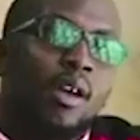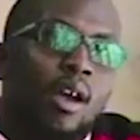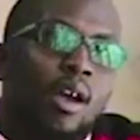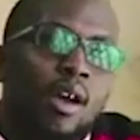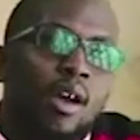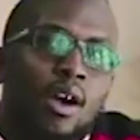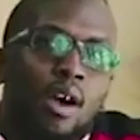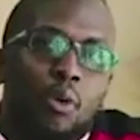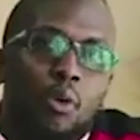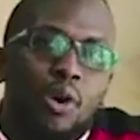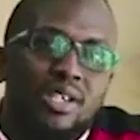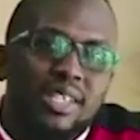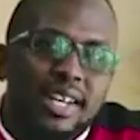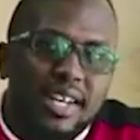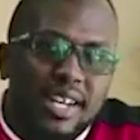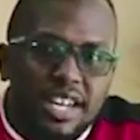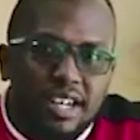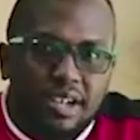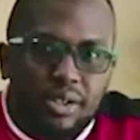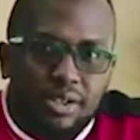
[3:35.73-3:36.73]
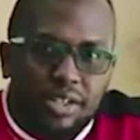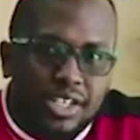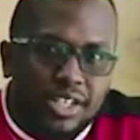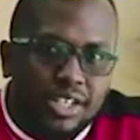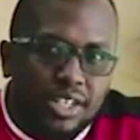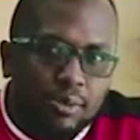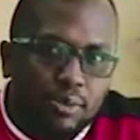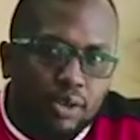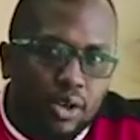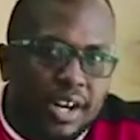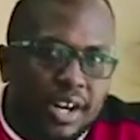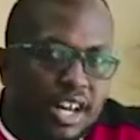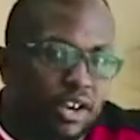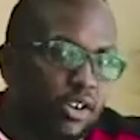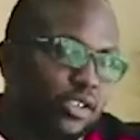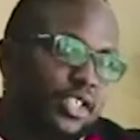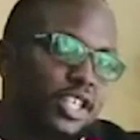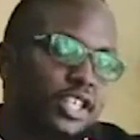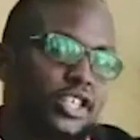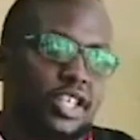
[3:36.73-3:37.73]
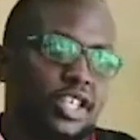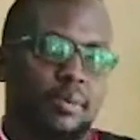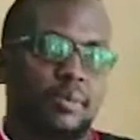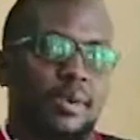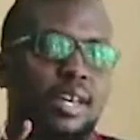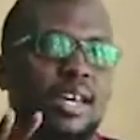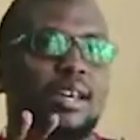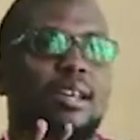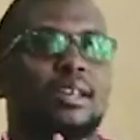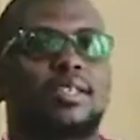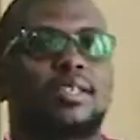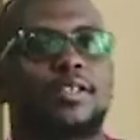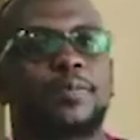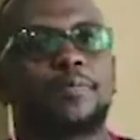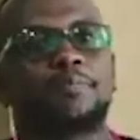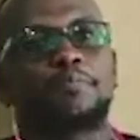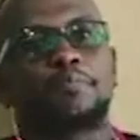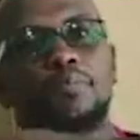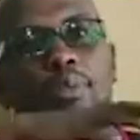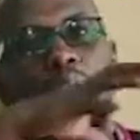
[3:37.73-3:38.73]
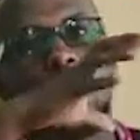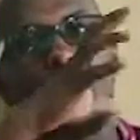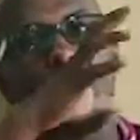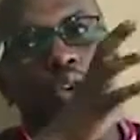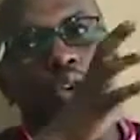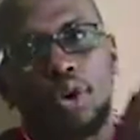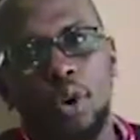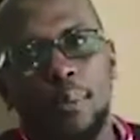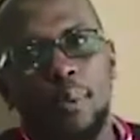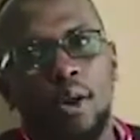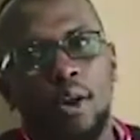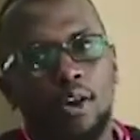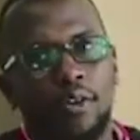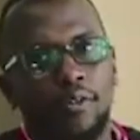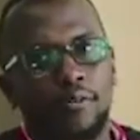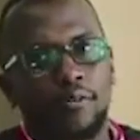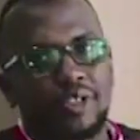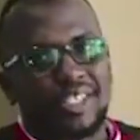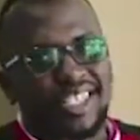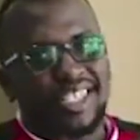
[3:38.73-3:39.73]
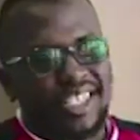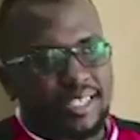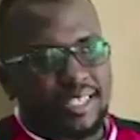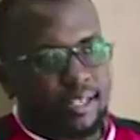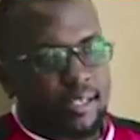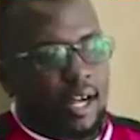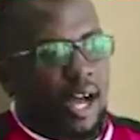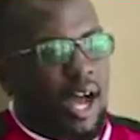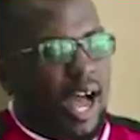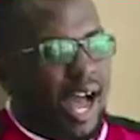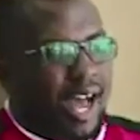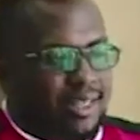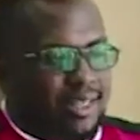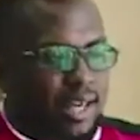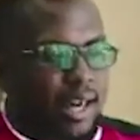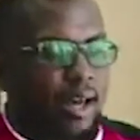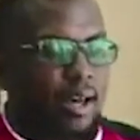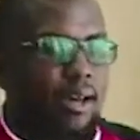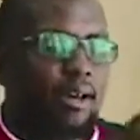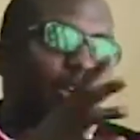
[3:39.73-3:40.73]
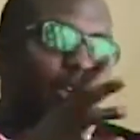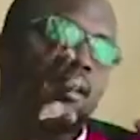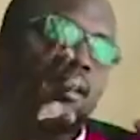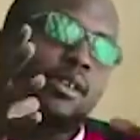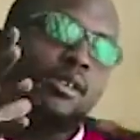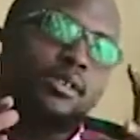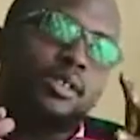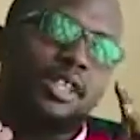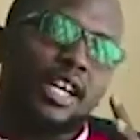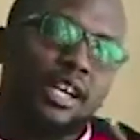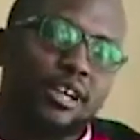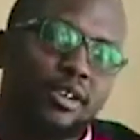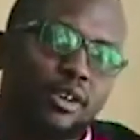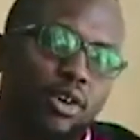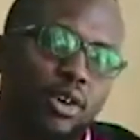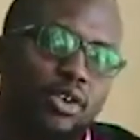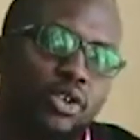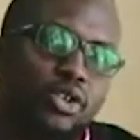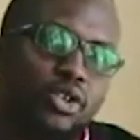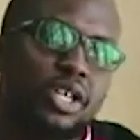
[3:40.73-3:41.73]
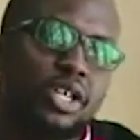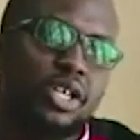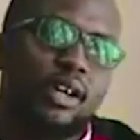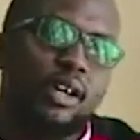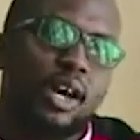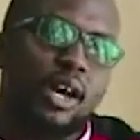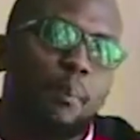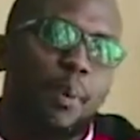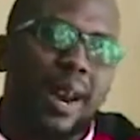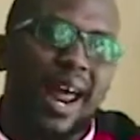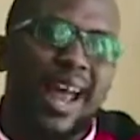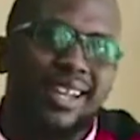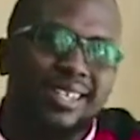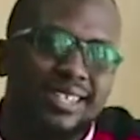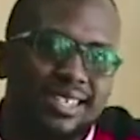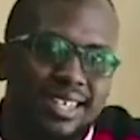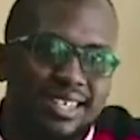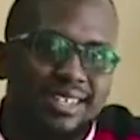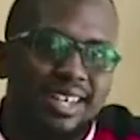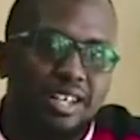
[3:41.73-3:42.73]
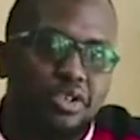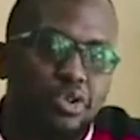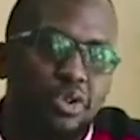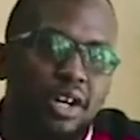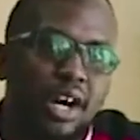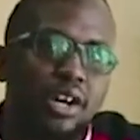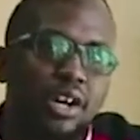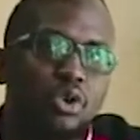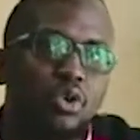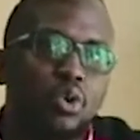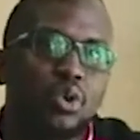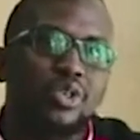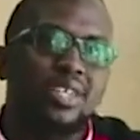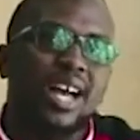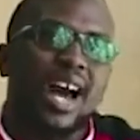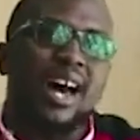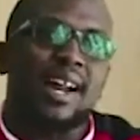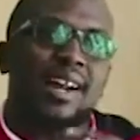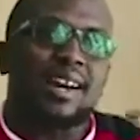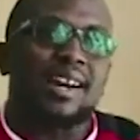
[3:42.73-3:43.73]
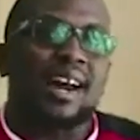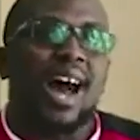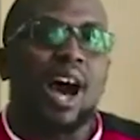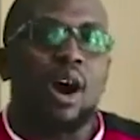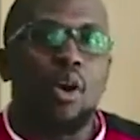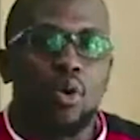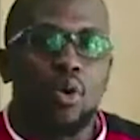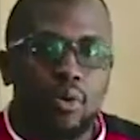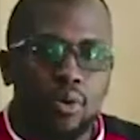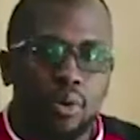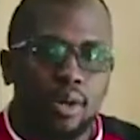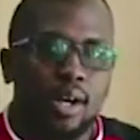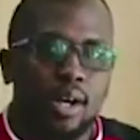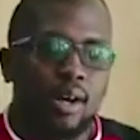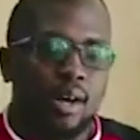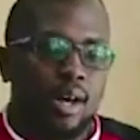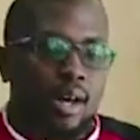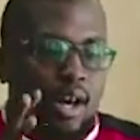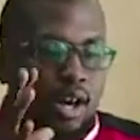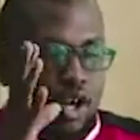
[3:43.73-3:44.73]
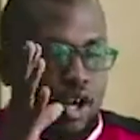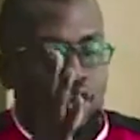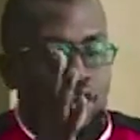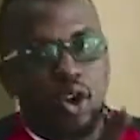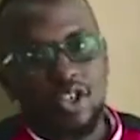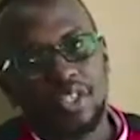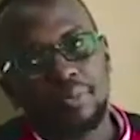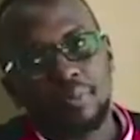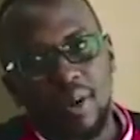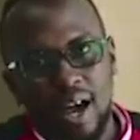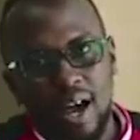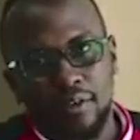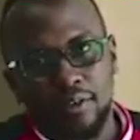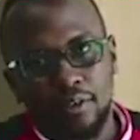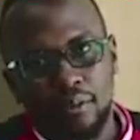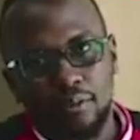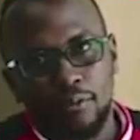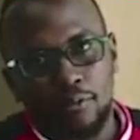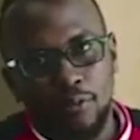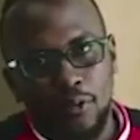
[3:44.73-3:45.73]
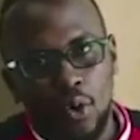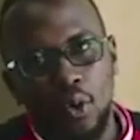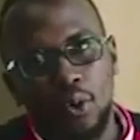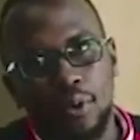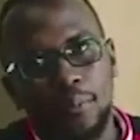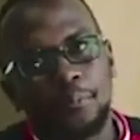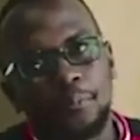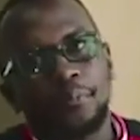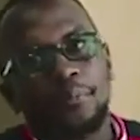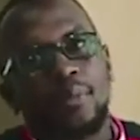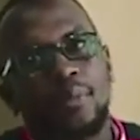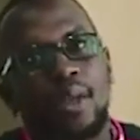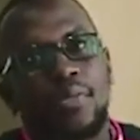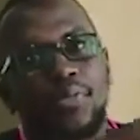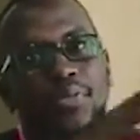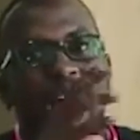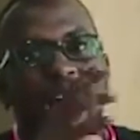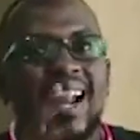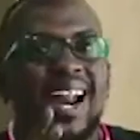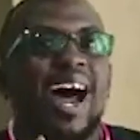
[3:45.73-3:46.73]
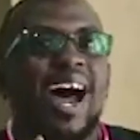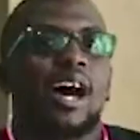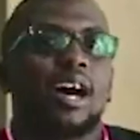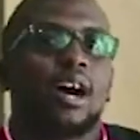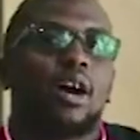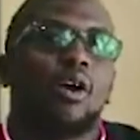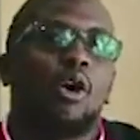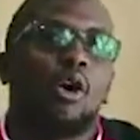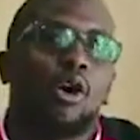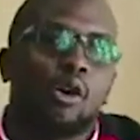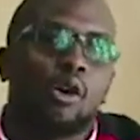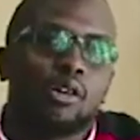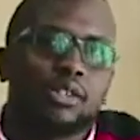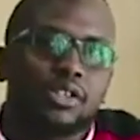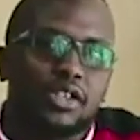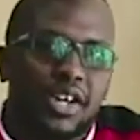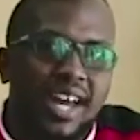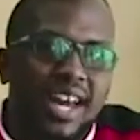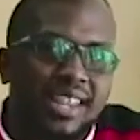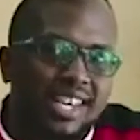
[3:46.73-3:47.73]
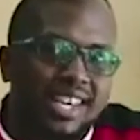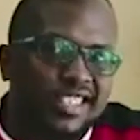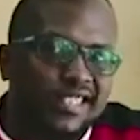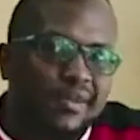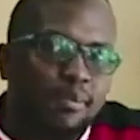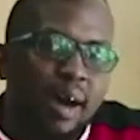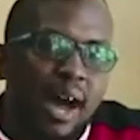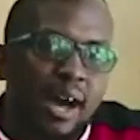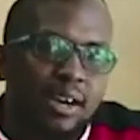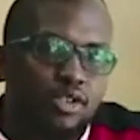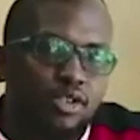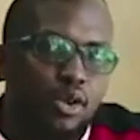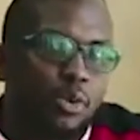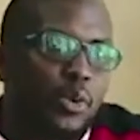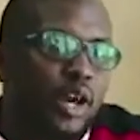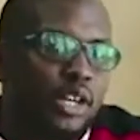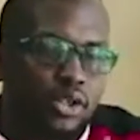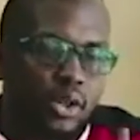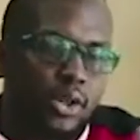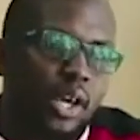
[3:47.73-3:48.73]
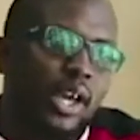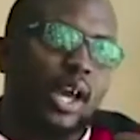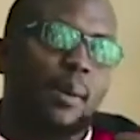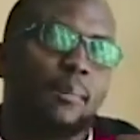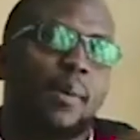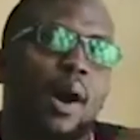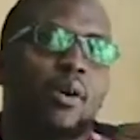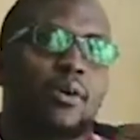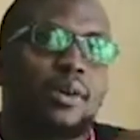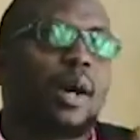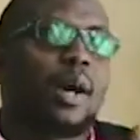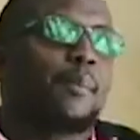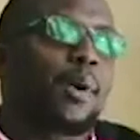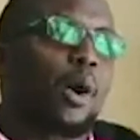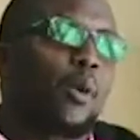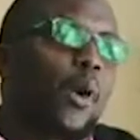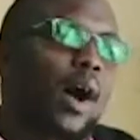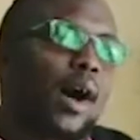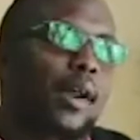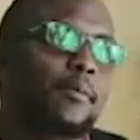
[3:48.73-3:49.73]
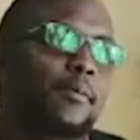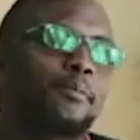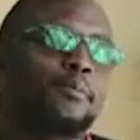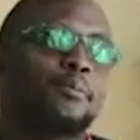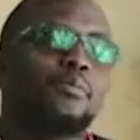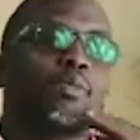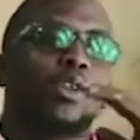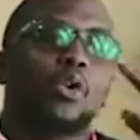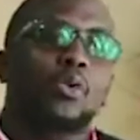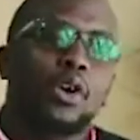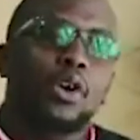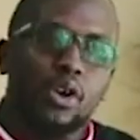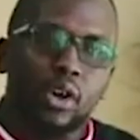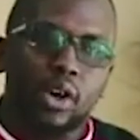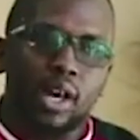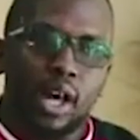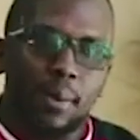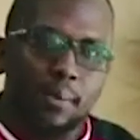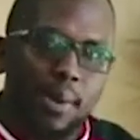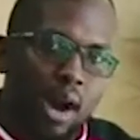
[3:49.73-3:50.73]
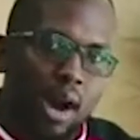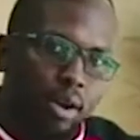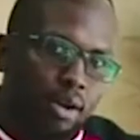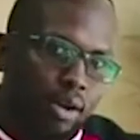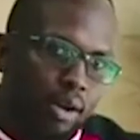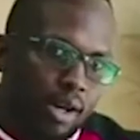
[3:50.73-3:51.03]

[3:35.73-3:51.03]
what's an ecosystem? So an ecosystem is a group of other technology appliances that you can use around your smartphone that are all together smart. So we are talking about, number one, we are talking about